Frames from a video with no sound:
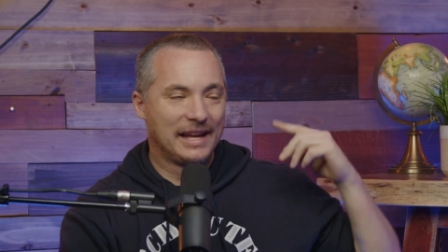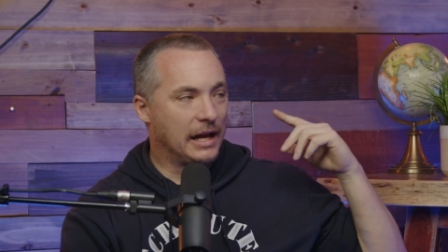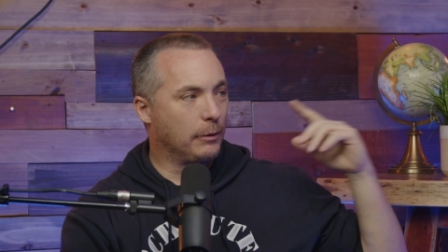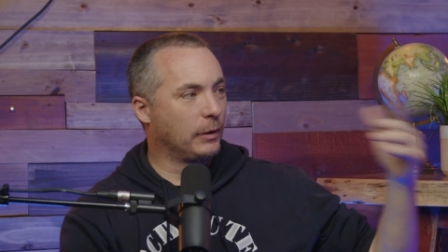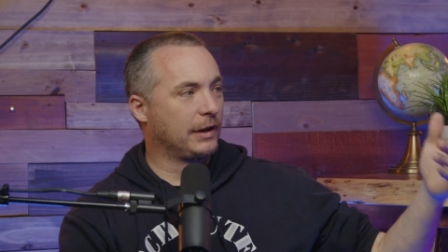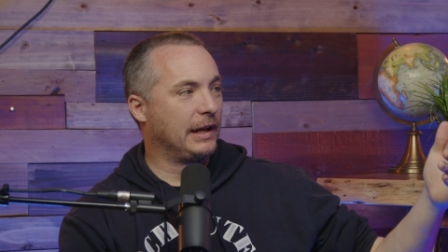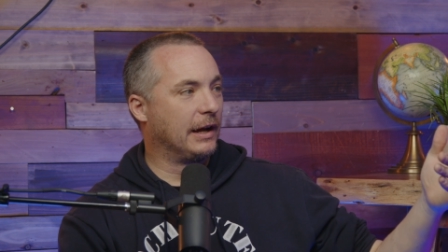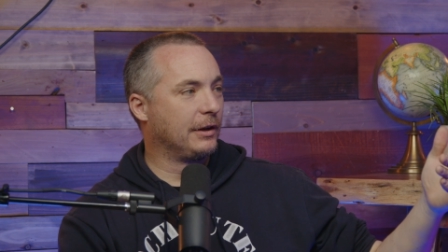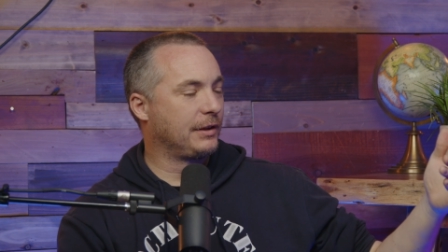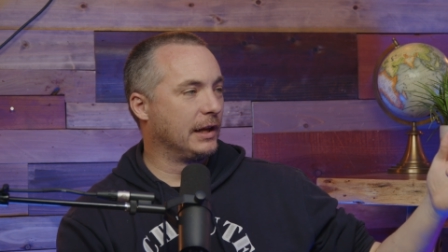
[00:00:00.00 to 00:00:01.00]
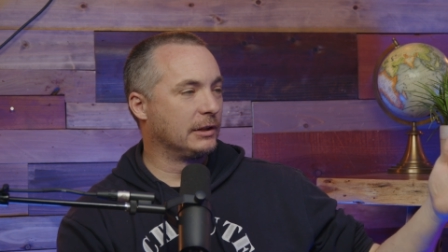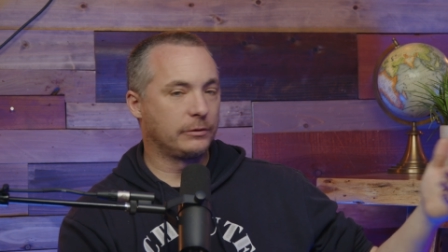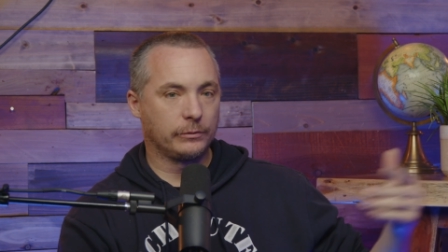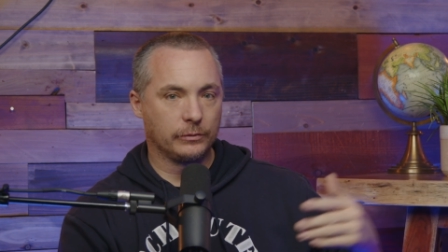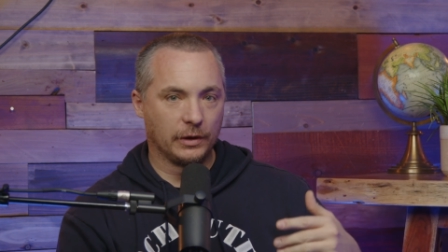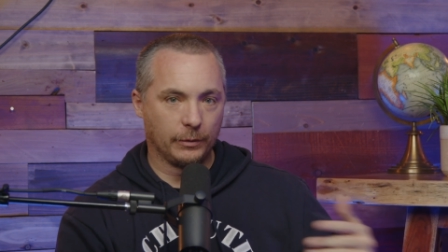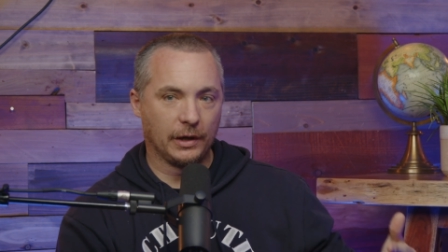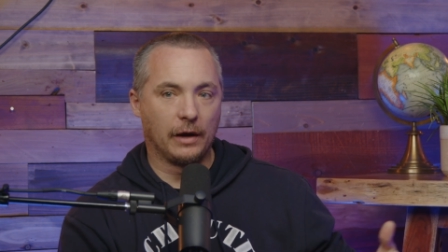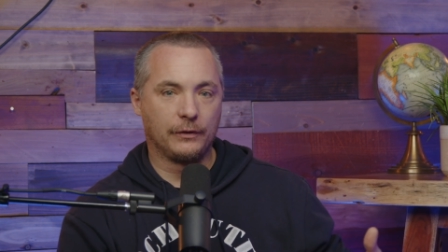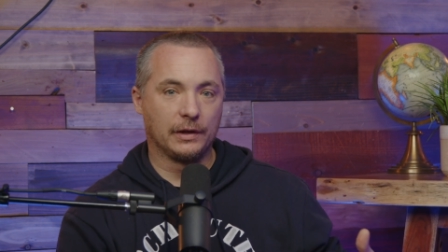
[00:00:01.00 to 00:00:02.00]
and one of the other things that we
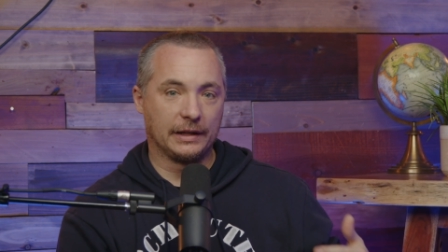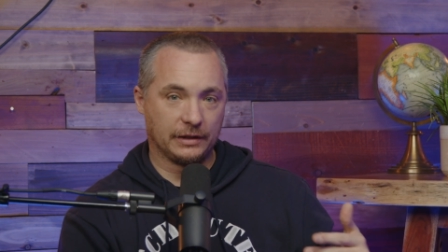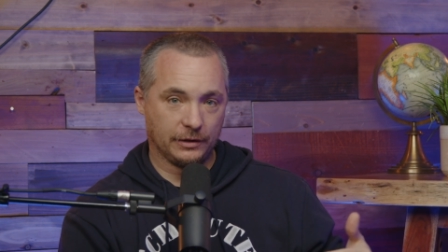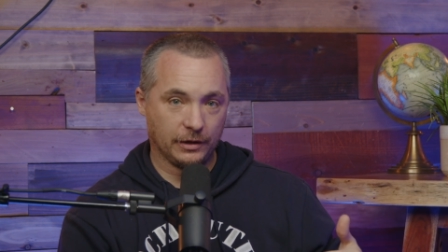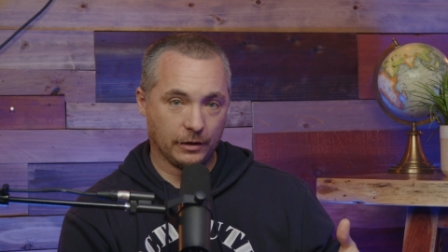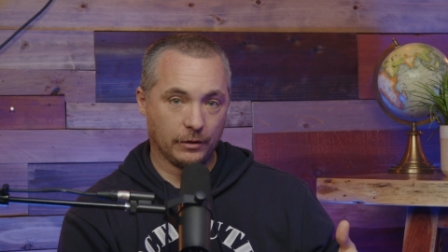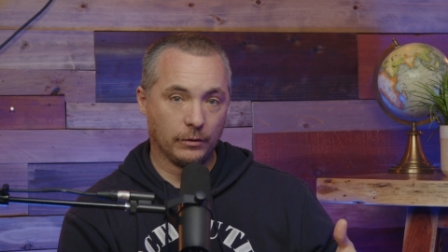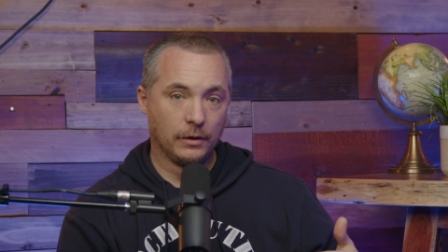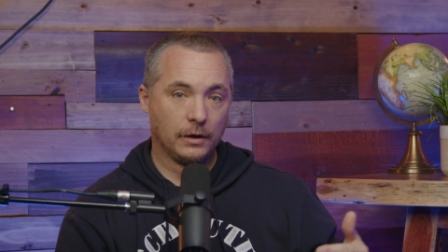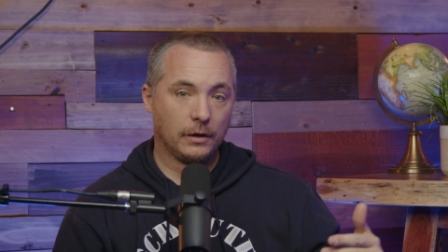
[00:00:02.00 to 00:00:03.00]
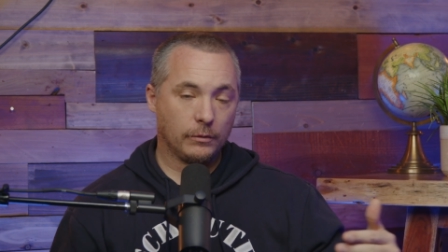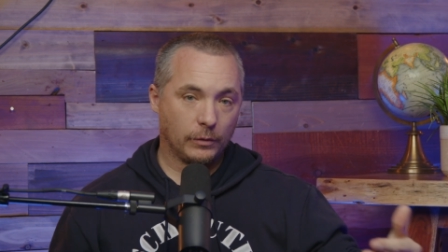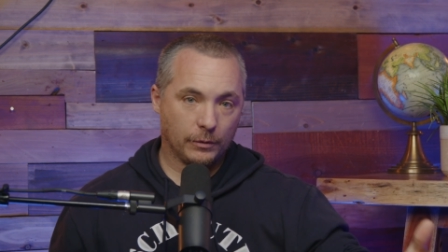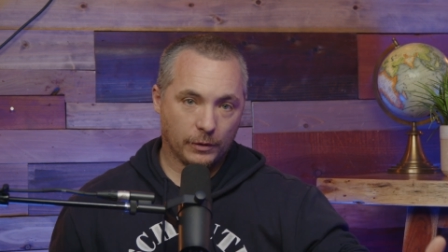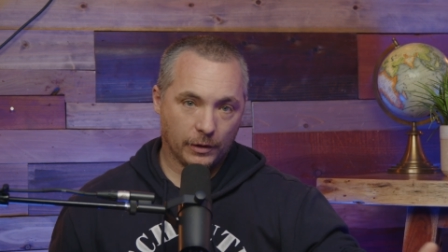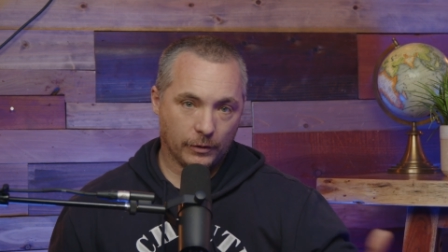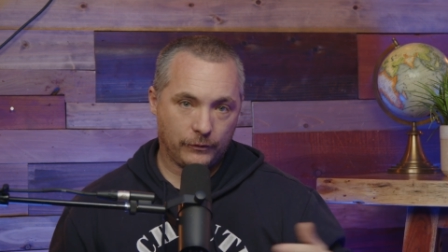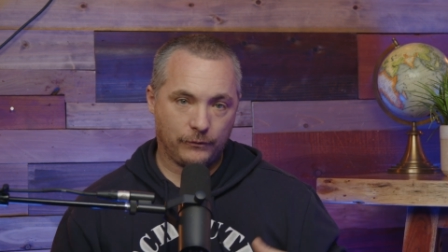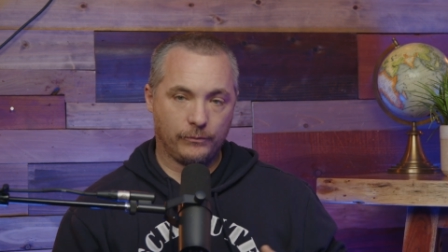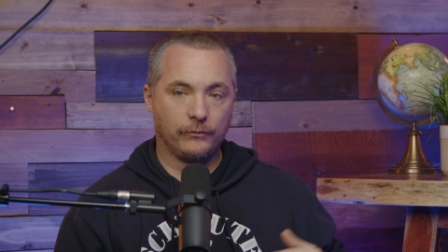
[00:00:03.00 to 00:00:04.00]
often like to do when we're
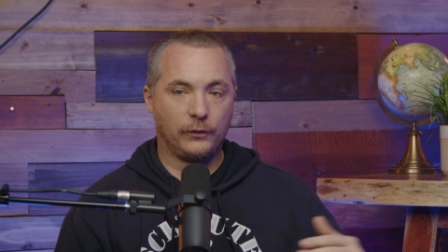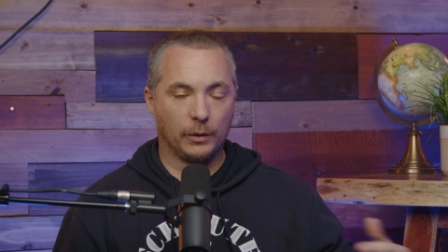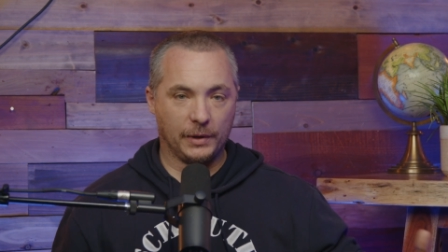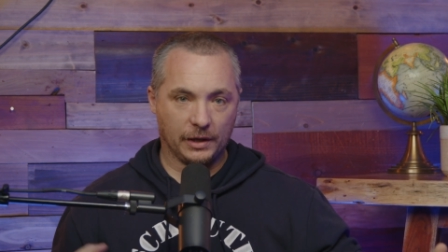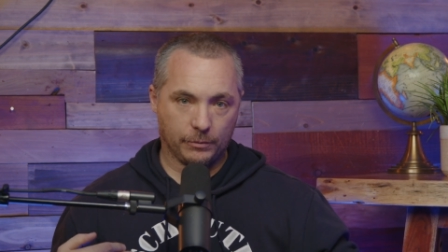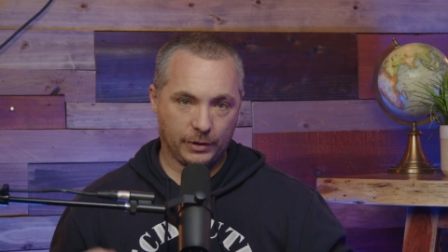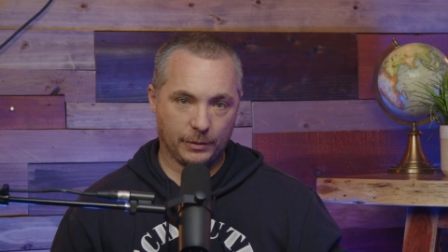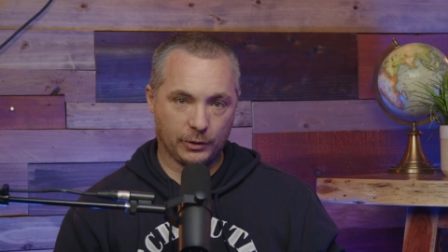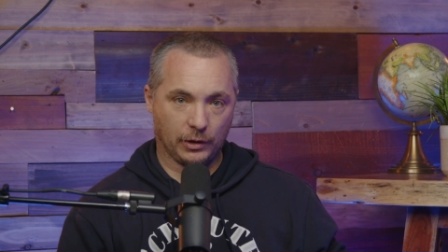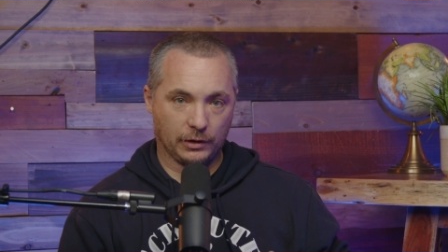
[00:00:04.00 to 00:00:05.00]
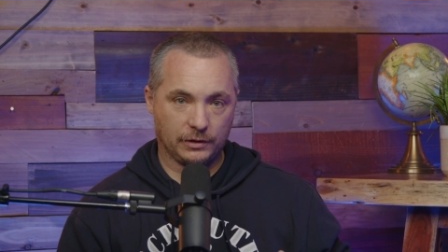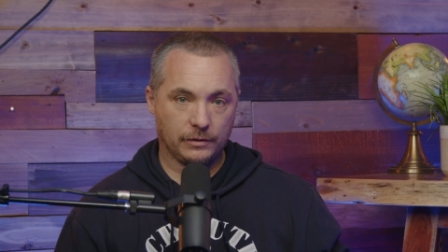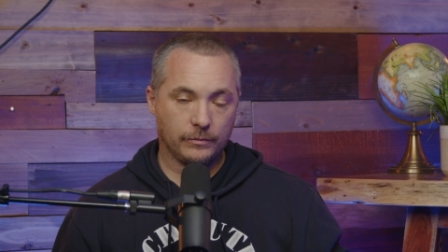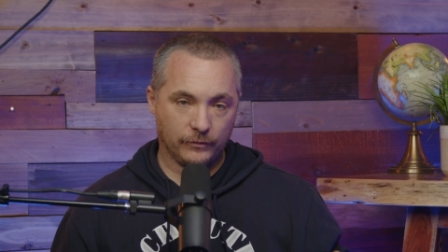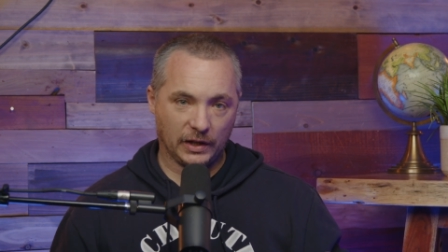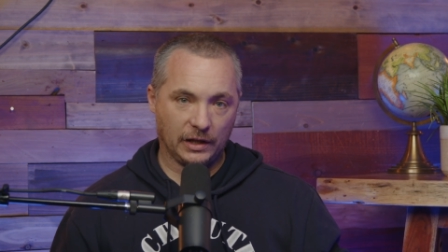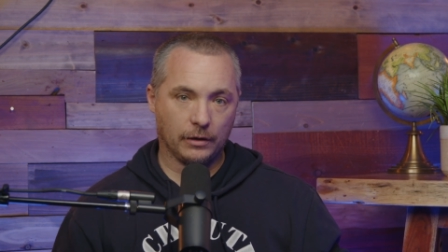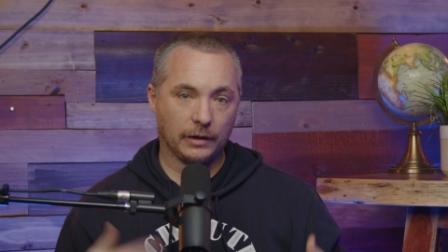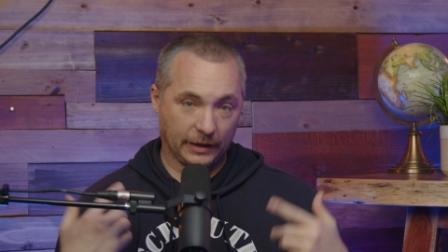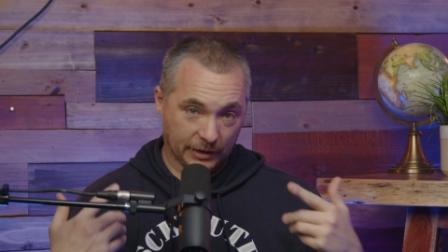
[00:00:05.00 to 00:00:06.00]
filming a pre-recorded video
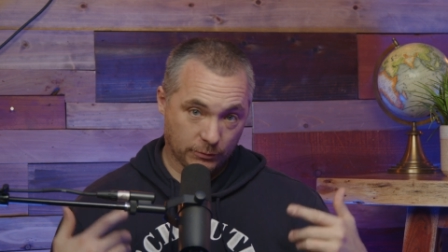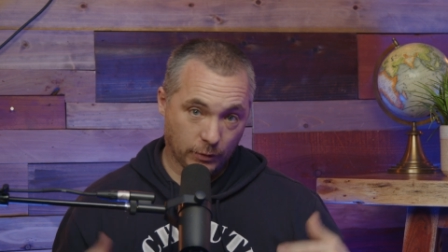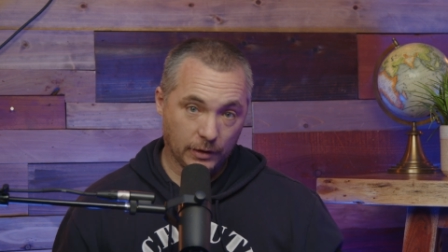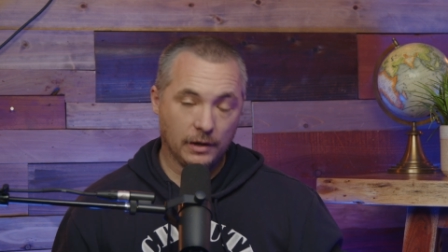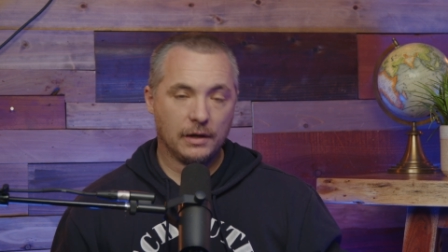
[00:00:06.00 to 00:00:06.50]
like this one